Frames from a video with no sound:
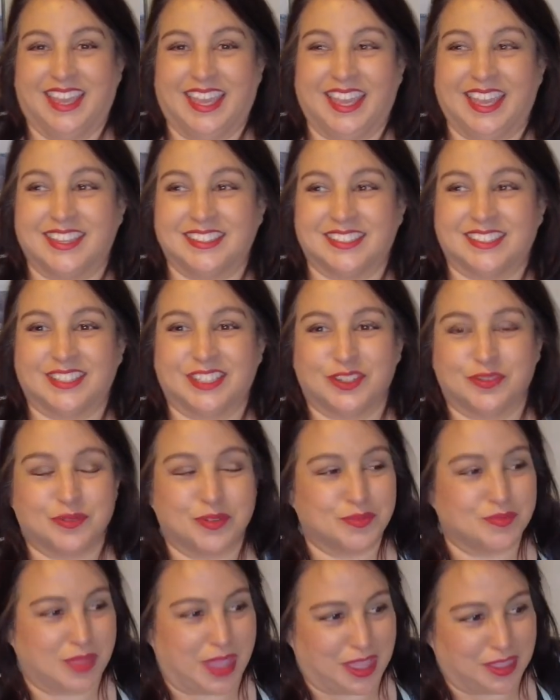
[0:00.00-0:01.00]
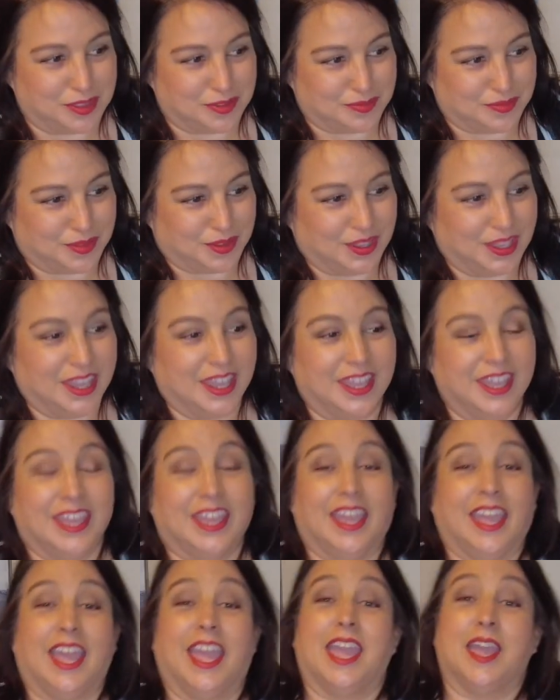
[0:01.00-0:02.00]
It's a little more malleable.
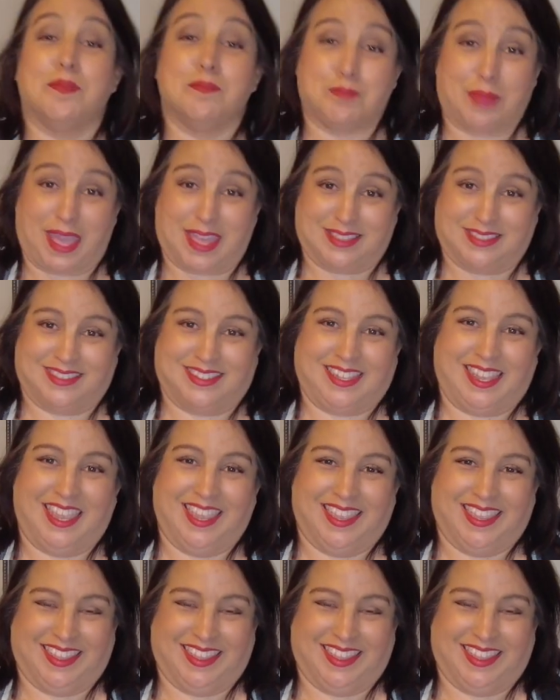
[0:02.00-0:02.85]
It bends.